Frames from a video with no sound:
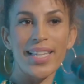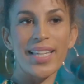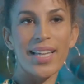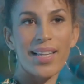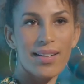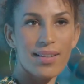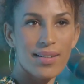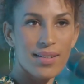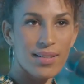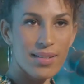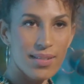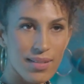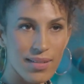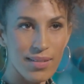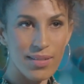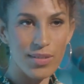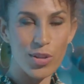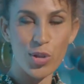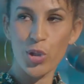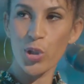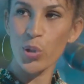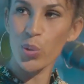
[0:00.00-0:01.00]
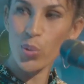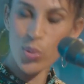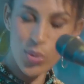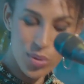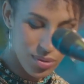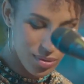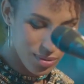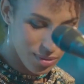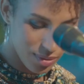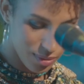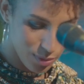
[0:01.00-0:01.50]
I can
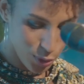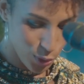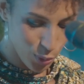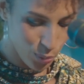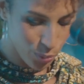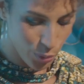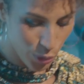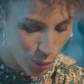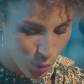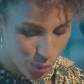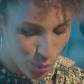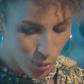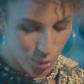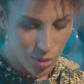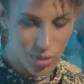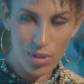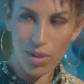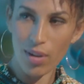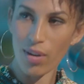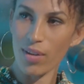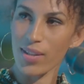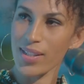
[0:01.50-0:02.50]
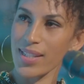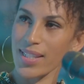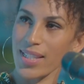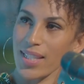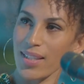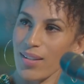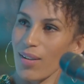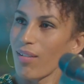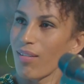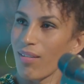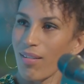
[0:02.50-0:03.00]
choose to mute
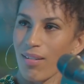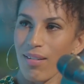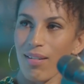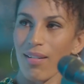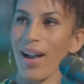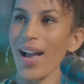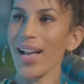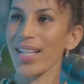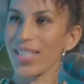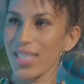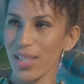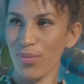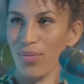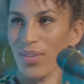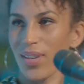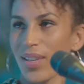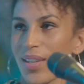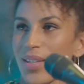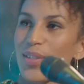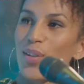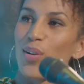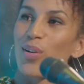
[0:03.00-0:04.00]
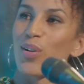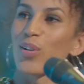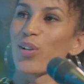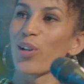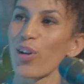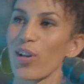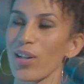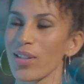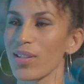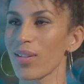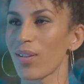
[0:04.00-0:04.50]
or activate or
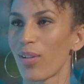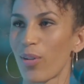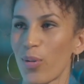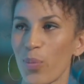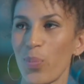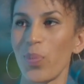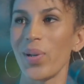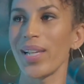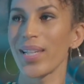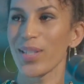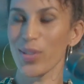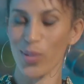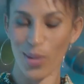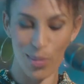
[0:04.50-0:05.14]
not, or play